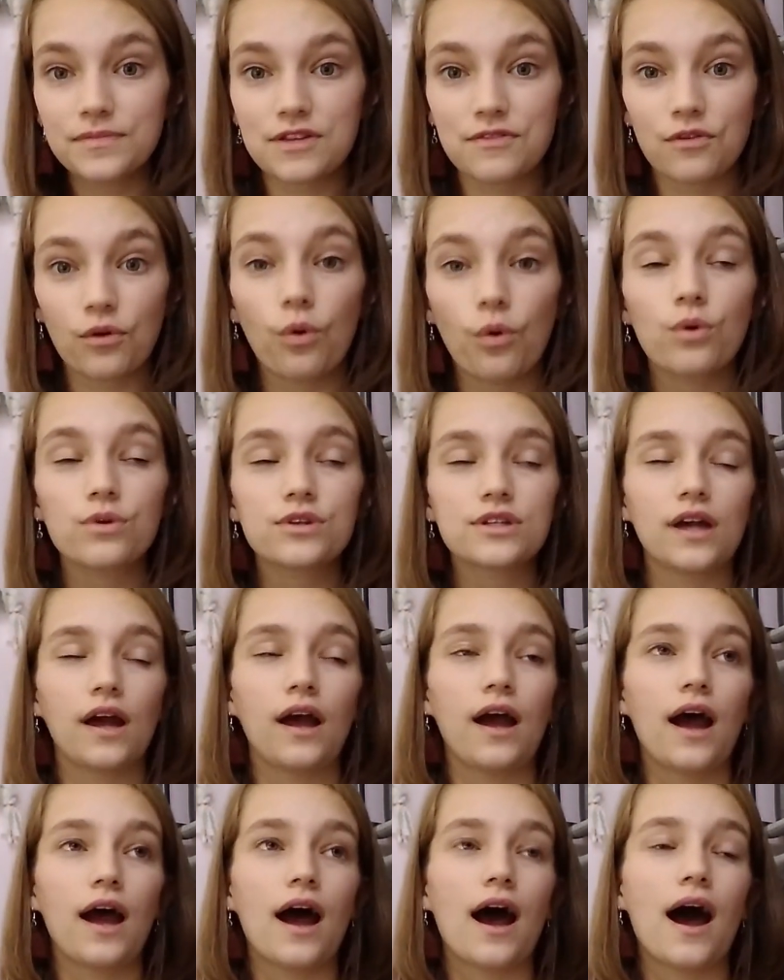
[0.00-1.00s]
difficult.
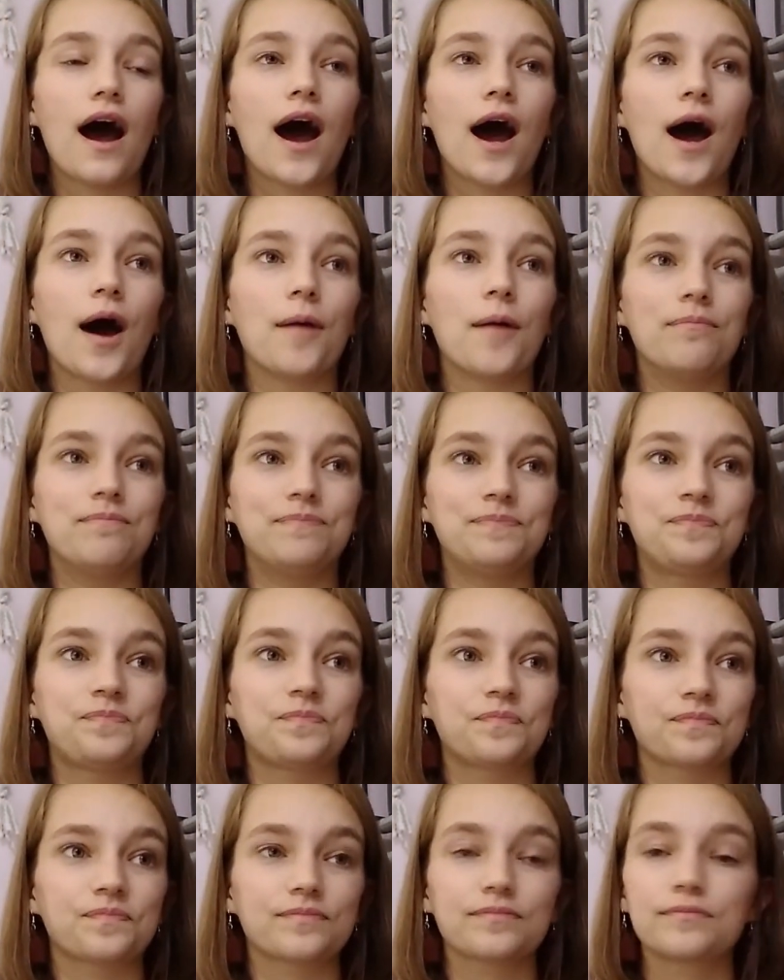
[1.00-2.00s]
Um,
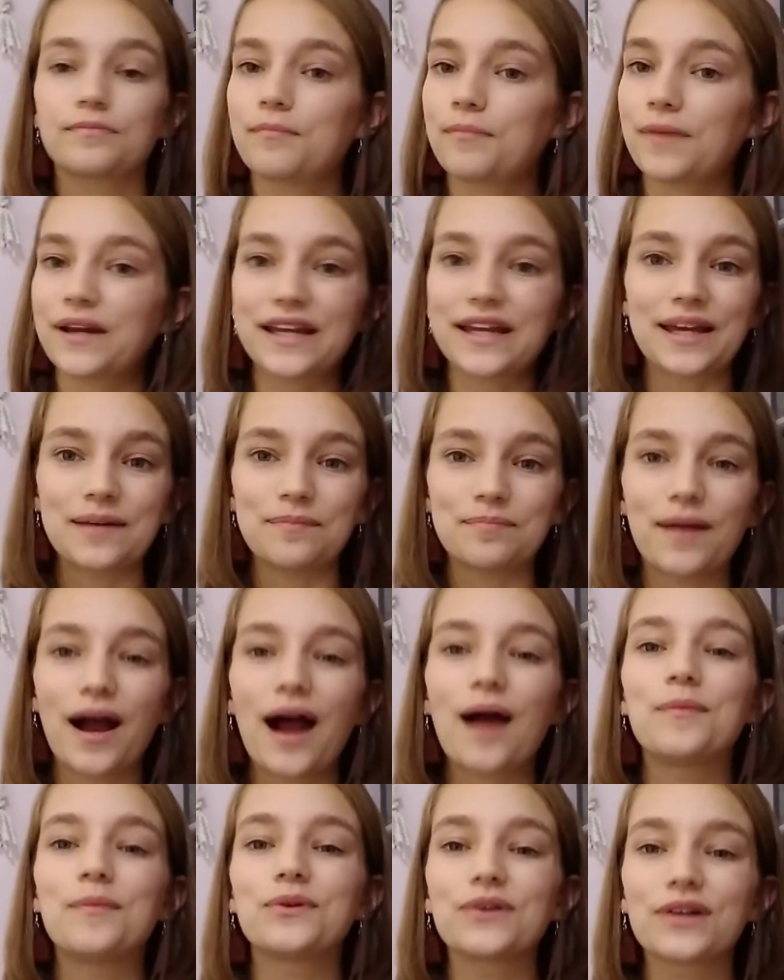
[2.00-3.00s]
but again,
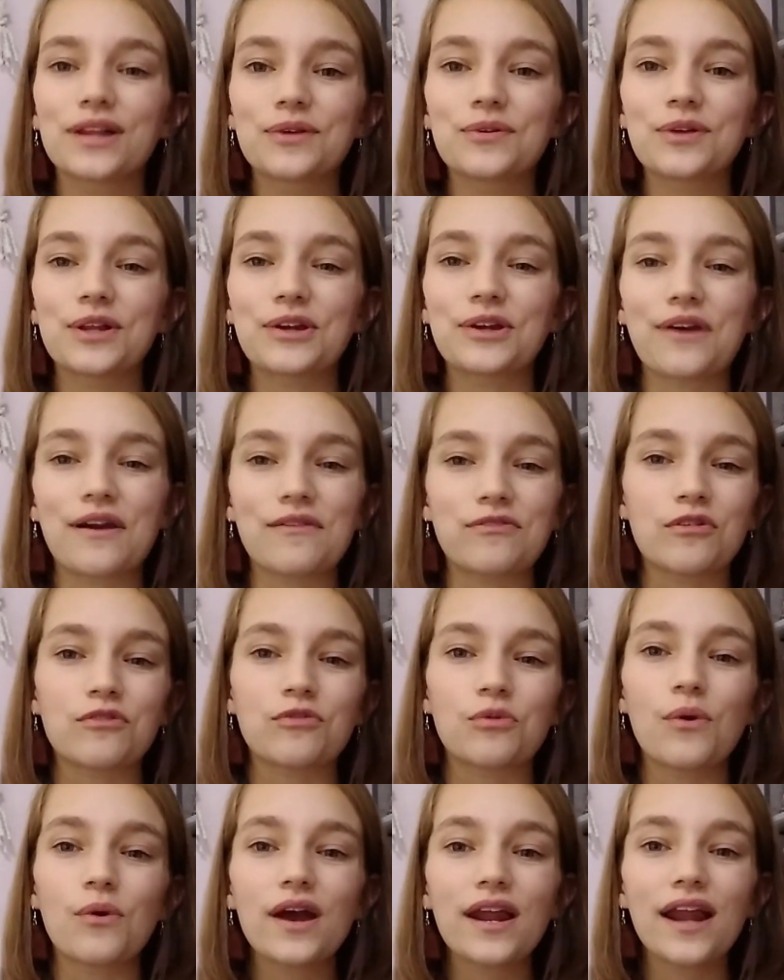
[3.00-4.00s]
I'm really, really grateful
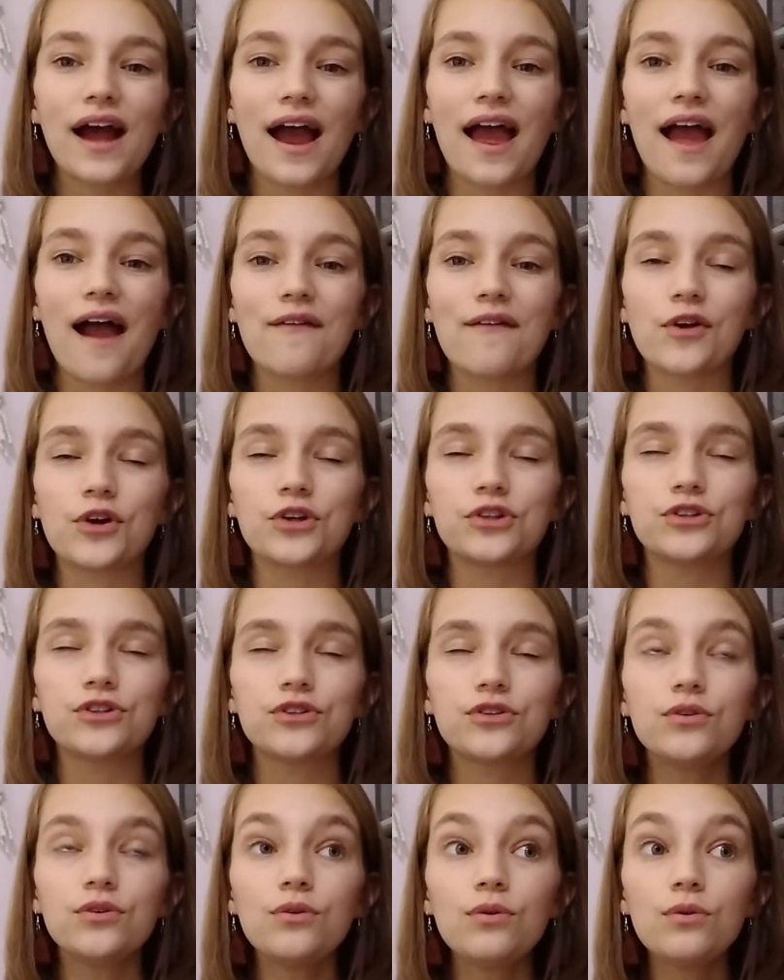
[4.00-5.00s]
for it. I have a
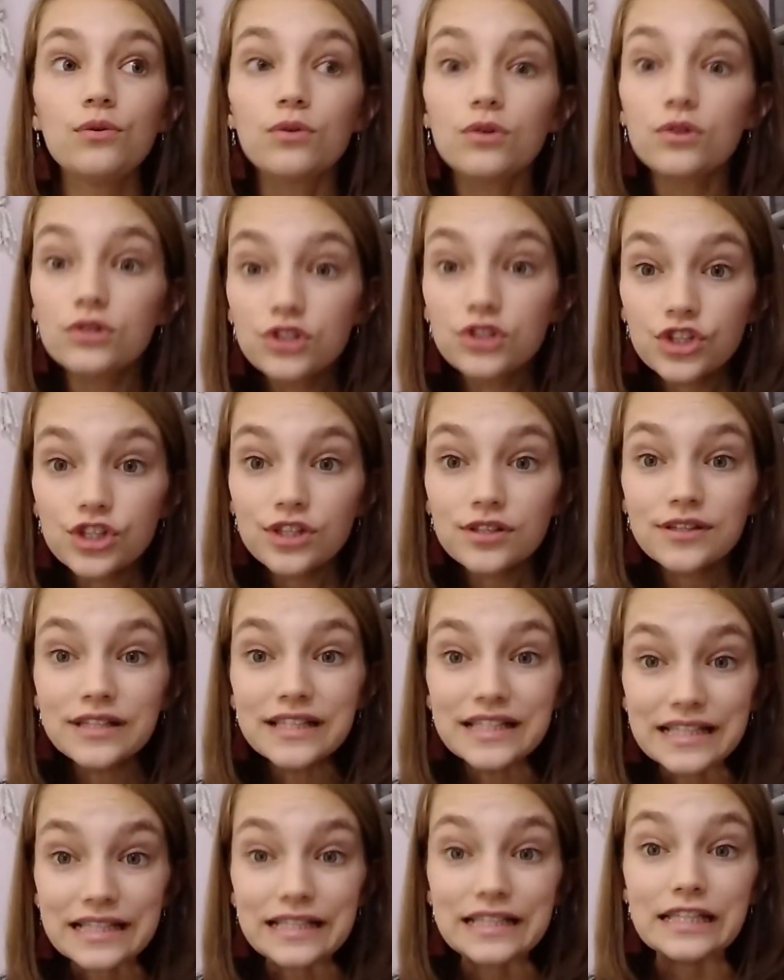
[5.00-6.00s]
huge,
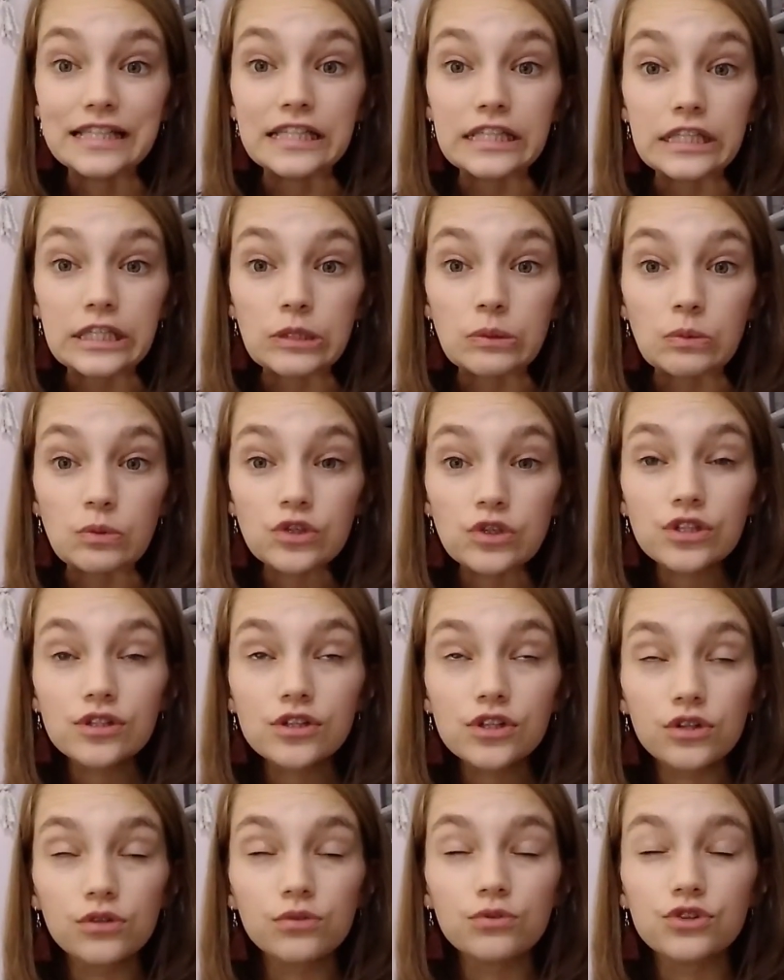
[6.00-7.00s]
huge,
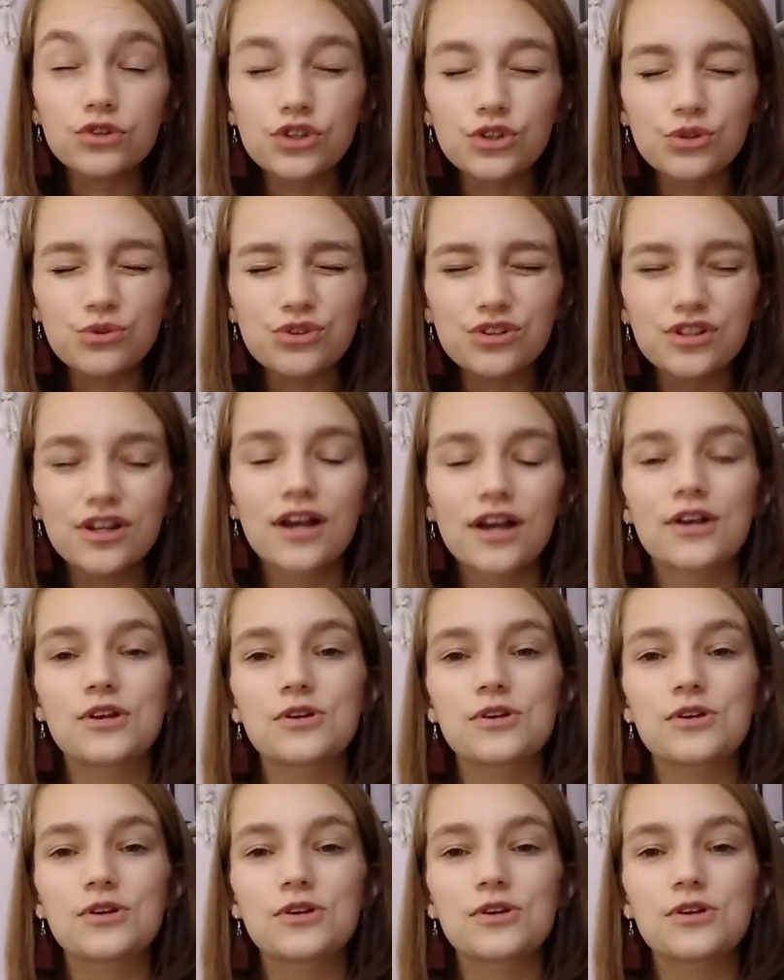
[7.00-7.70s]
huge, huge